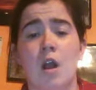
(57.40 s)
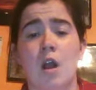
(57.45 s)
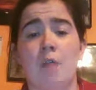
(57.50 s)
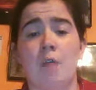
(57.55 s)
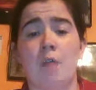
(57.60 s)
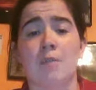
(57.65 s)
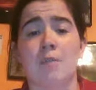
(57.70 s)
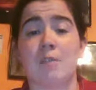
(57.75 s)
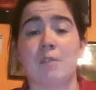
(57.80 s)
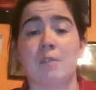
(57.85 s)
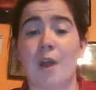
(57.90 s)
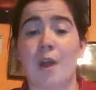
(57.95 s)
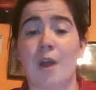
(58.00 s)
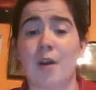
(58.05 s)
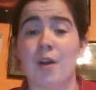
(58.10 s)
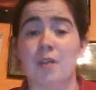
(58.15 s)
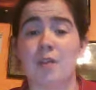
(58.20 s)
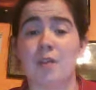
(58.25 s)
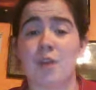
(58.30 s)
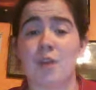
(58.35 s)
Miss
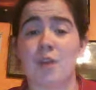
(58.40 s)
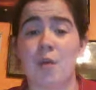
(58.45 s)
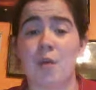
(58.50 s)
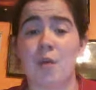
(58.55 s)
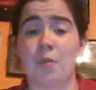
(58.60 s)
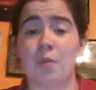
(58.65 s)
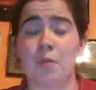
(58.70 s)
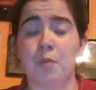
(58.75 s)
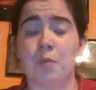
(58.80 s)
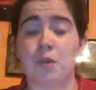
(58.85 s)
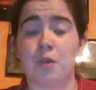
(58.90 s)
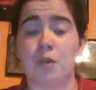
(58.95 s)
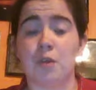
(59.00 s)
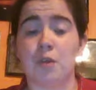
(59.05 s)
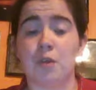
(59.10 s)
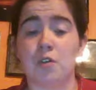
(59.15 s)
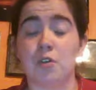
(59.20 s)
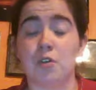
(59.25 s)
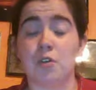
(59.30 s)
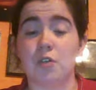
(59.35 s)
Peregrine's Home for Peculiar
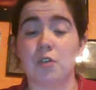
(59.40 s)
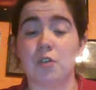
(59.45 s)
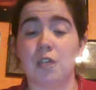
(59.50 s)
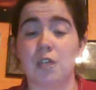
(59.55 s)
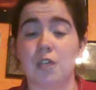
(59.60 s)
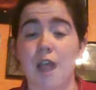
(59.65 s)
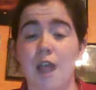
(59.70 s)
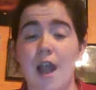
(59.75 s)
Children